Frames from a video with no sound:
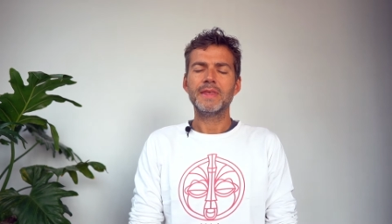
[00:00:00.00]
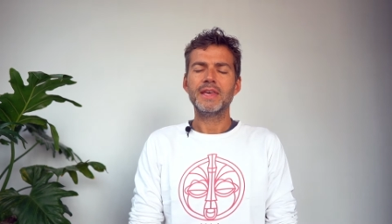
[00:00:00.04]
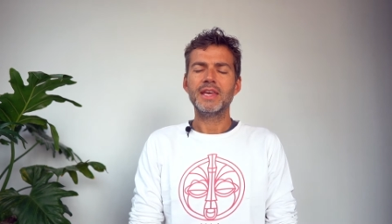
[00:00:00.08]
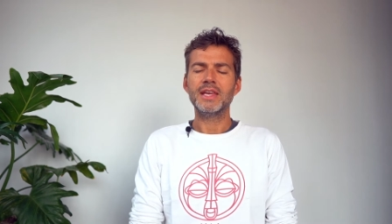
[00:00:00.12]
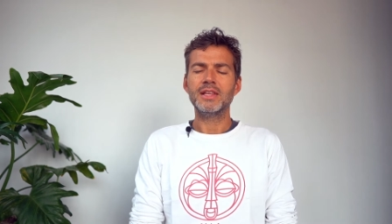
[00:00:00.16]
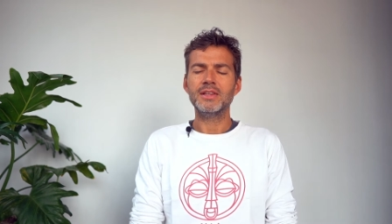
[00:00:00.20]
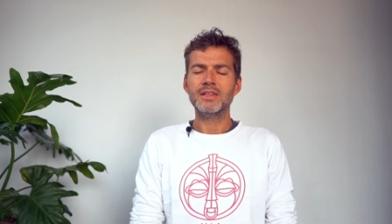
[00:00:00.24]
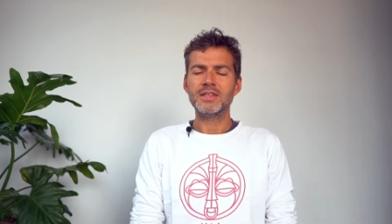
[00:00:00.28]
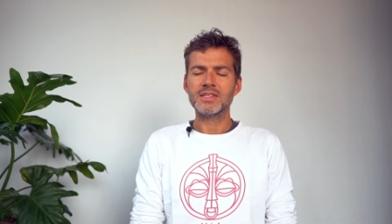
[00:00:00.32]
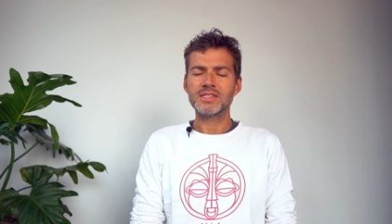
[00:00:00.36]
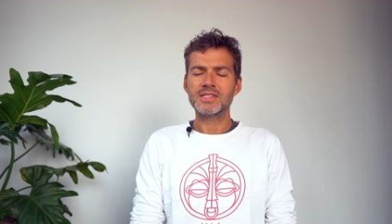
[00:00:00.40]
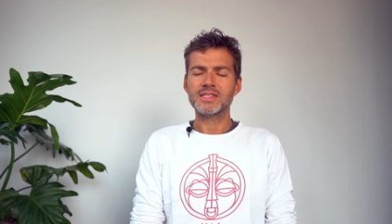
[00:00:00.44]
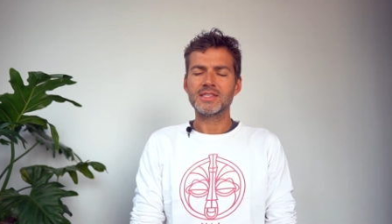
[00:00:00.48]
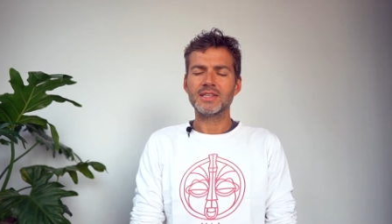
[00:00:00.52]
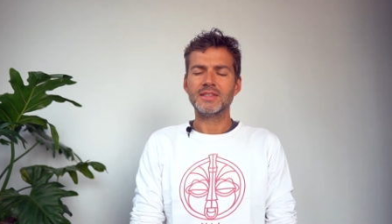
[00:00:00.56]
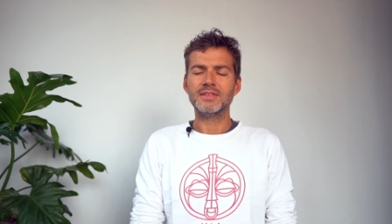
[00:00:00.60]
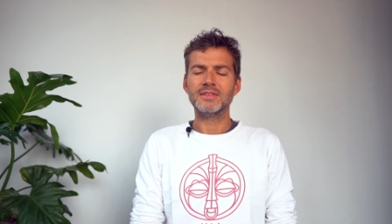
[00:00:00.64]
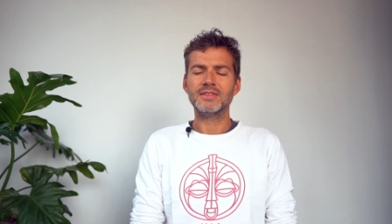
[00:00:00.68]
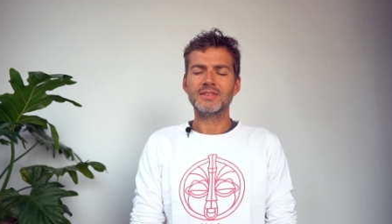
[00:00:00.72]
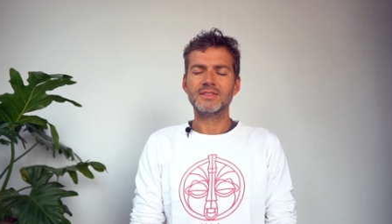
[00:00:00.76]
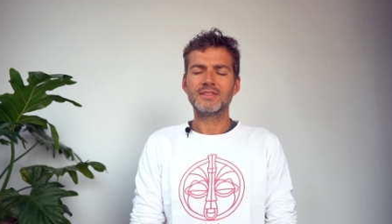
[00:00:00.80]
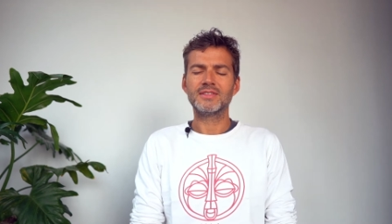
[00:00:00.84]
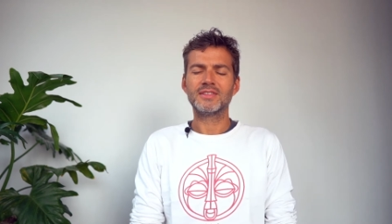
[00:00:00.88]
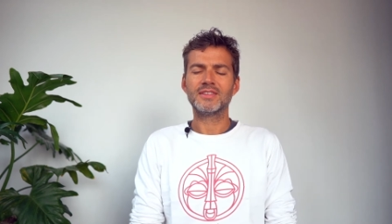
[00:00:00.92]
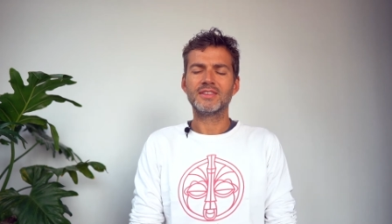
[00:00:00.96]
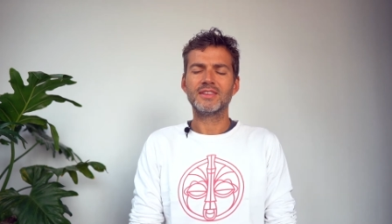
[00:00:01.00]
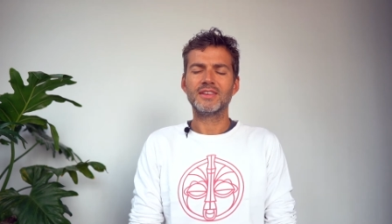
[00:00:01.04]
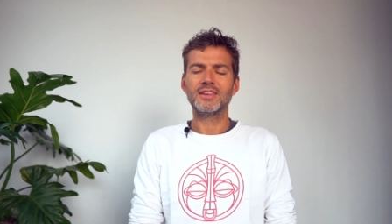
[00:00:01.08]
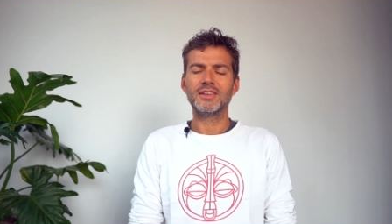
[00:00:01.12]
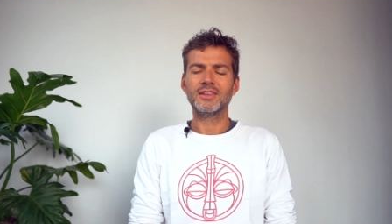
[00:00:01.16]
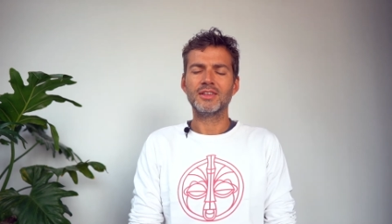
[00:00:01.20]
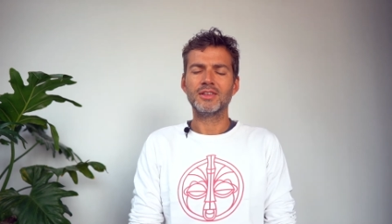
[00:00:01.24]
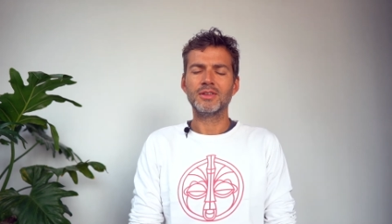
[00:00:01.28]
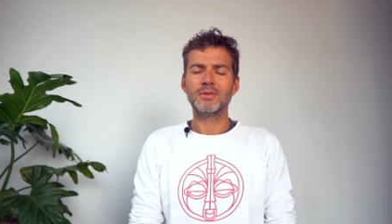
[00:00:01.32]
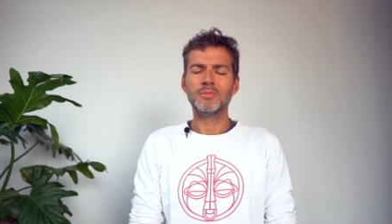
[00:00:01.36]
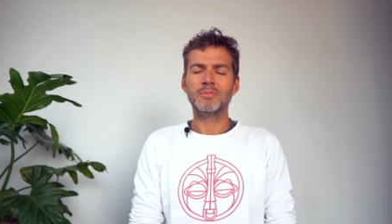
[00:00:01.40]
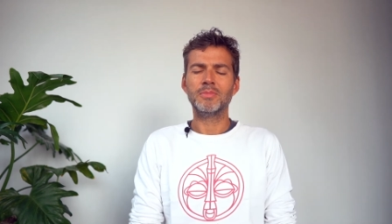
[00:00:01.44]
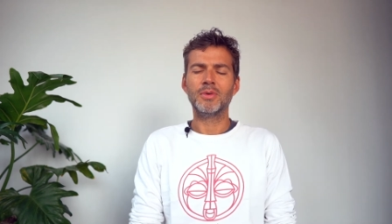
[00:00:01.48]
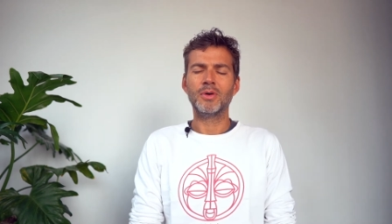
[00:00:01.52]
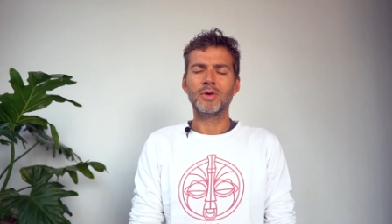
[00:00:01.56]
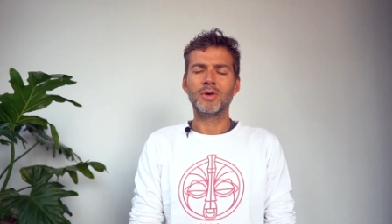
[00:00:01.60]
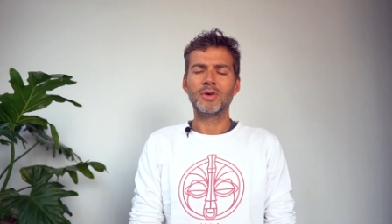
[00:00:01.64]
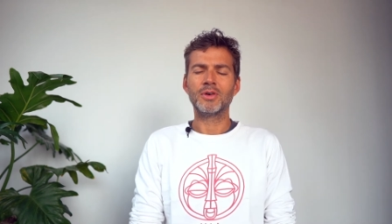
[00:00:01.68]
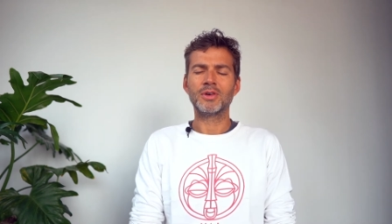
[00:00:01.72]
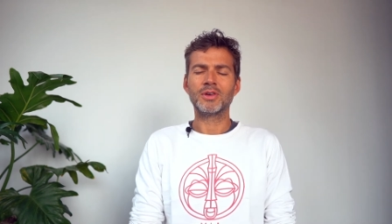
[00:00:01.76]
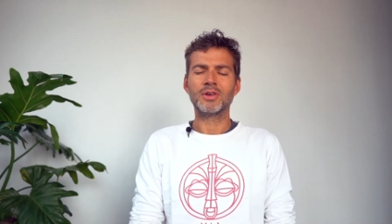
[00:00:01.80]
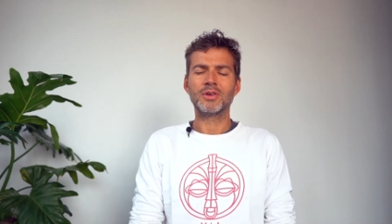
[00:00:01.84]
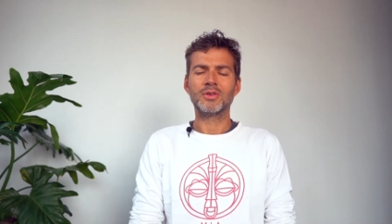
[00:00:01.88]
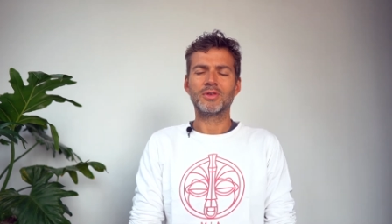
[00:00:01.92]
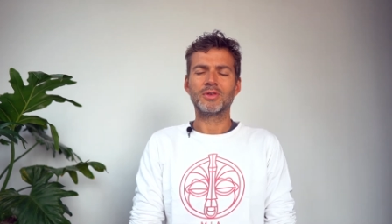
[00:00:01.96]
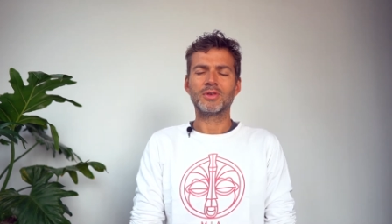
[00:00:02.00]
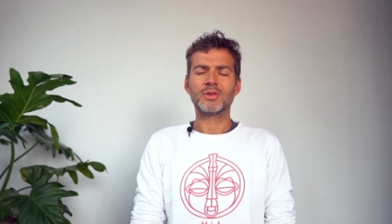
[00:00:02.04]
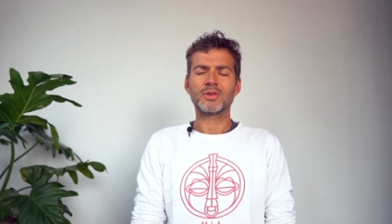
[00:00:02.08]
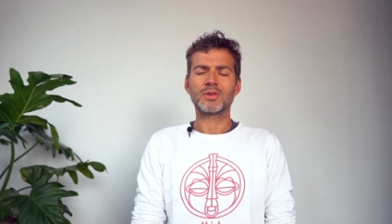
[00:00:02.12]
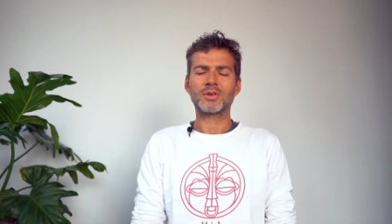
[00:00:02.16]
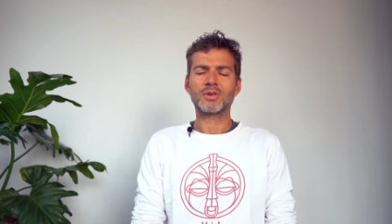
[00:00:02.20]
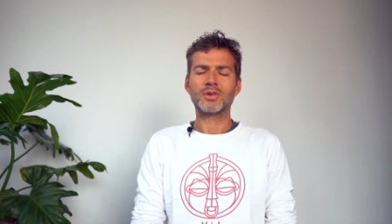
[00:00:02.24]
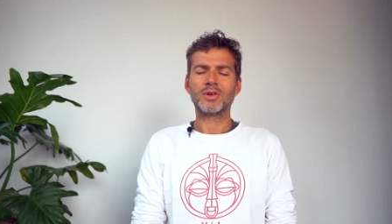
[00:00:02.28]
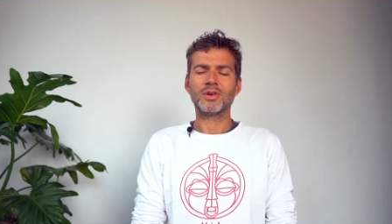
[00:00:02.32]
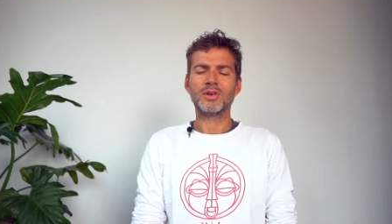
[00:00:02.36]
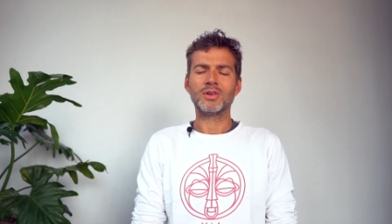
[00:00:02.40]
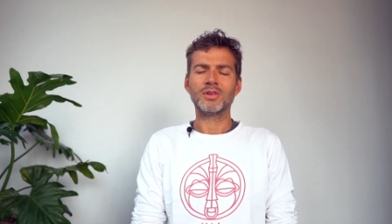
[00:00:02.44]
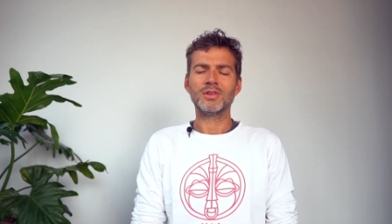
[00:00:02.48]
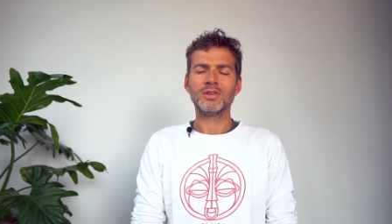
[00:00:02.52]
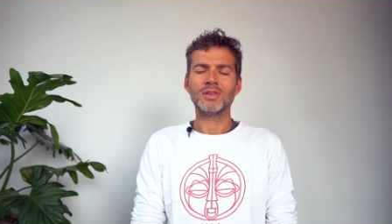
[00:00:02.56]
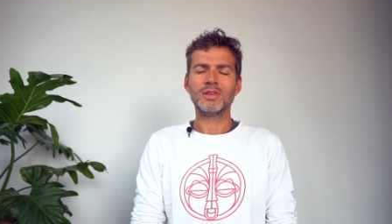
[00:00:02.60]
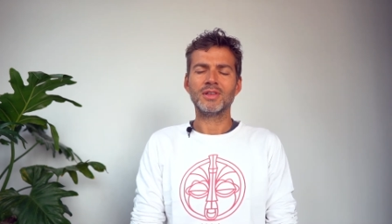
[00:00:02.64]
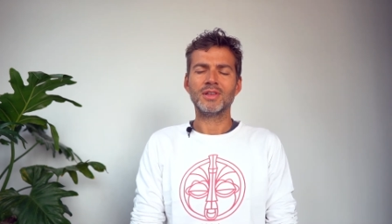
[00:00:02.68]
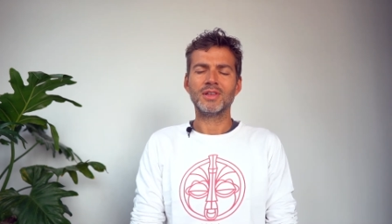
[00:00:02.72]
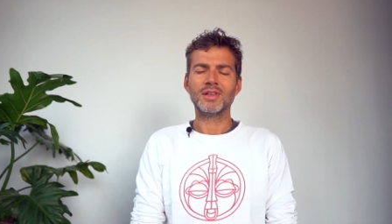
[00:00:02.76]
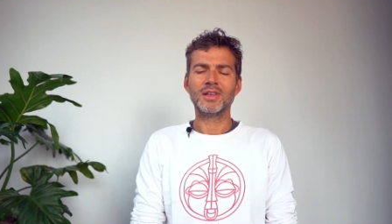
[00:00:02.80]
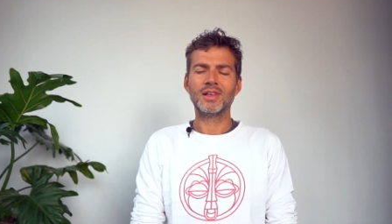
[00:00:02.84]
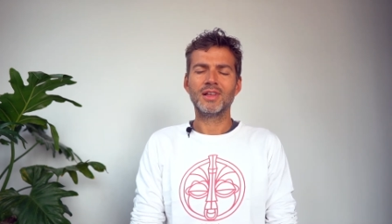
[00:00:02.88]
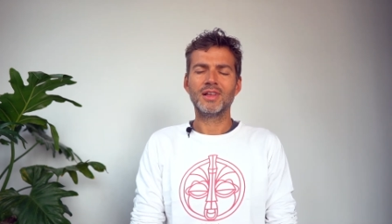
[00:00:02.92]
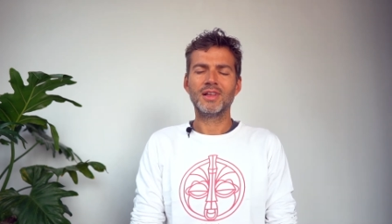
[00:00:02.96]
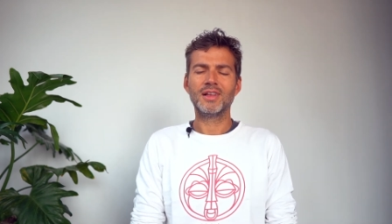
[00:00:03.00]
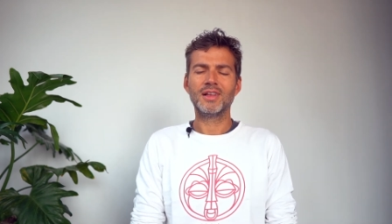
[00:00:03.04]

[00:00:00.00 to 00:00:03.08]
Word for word: innocent little boy or girl